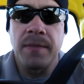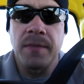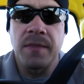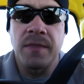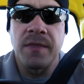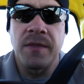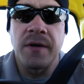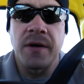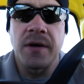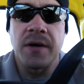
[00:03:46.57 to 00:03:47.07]

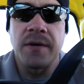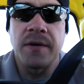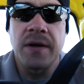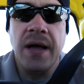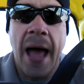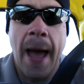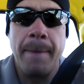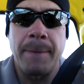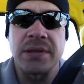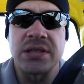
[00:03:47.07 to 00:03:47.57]
the
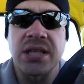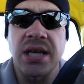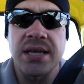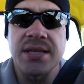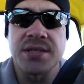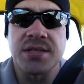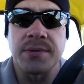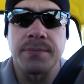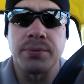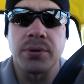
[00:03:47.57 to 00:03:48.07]

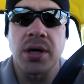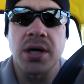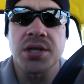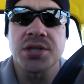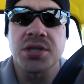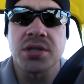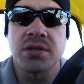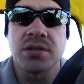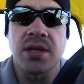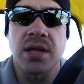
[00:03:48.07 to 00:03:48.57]
appetite
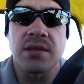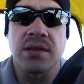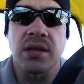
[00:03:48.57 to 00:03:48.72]
suppression that